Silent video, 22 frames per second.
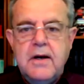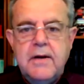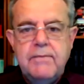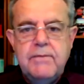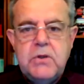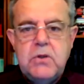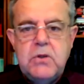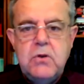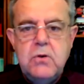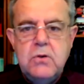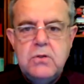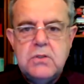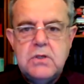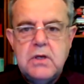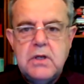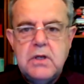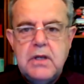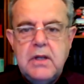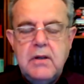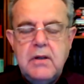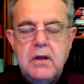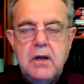
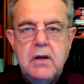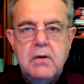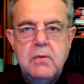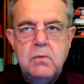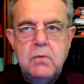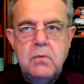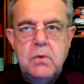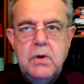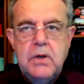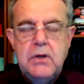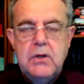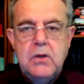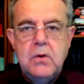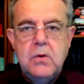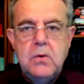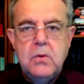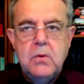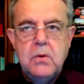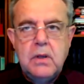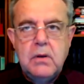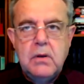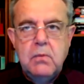usually when
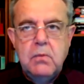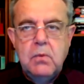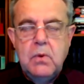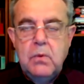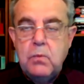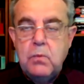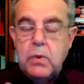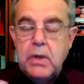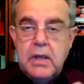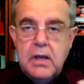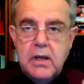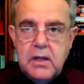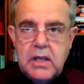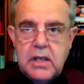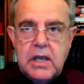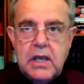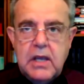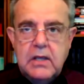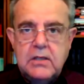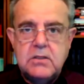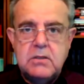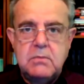we
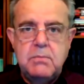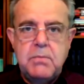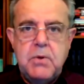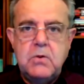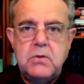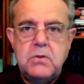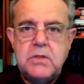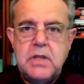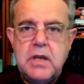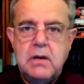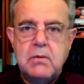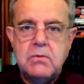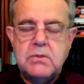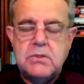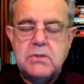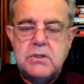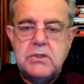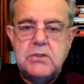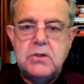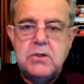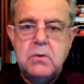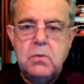engage in
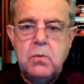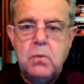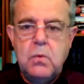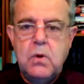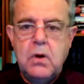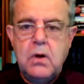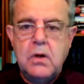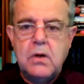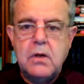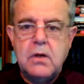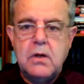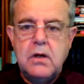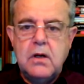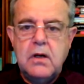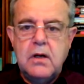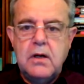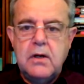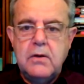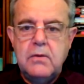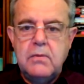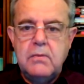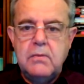post-acquisition work,
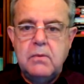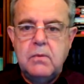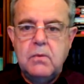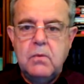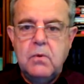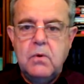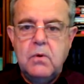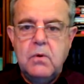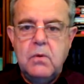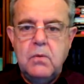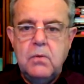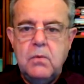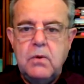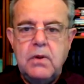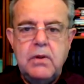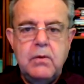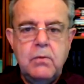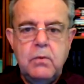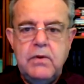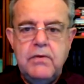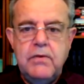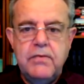
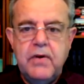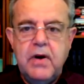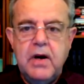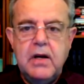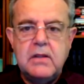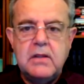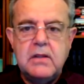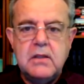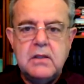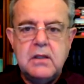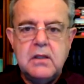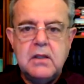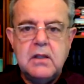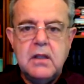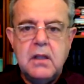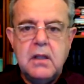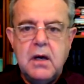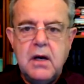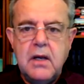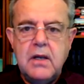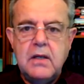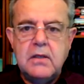we find that the
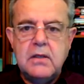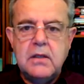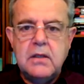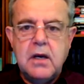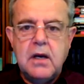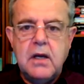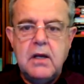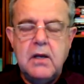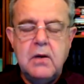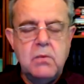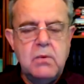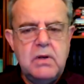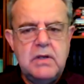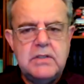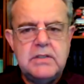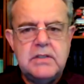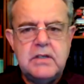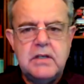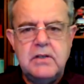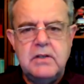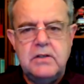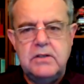client, I don't want to
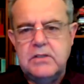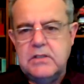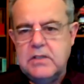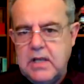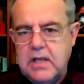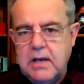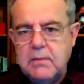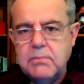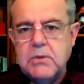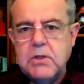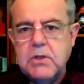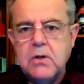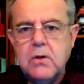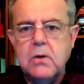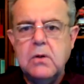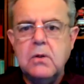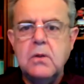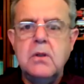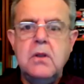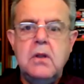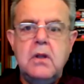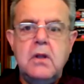say they're
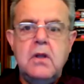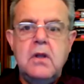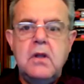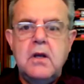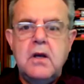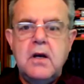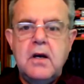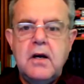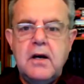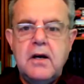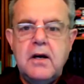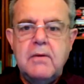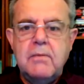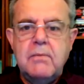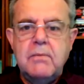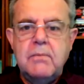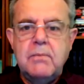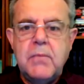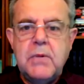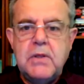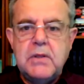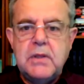skeptical,
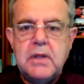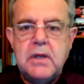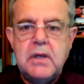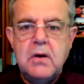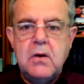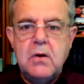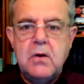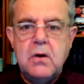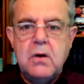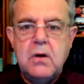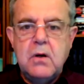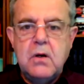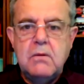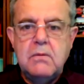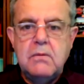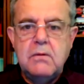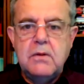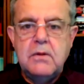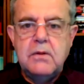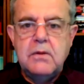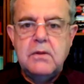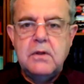but
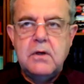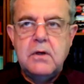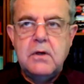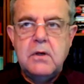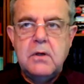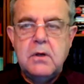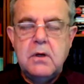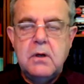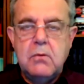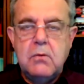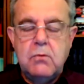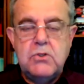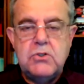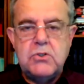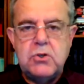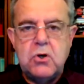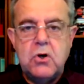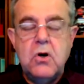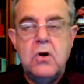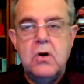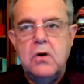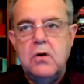they're
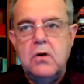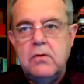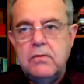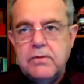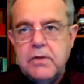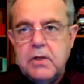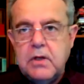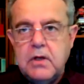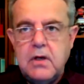reserved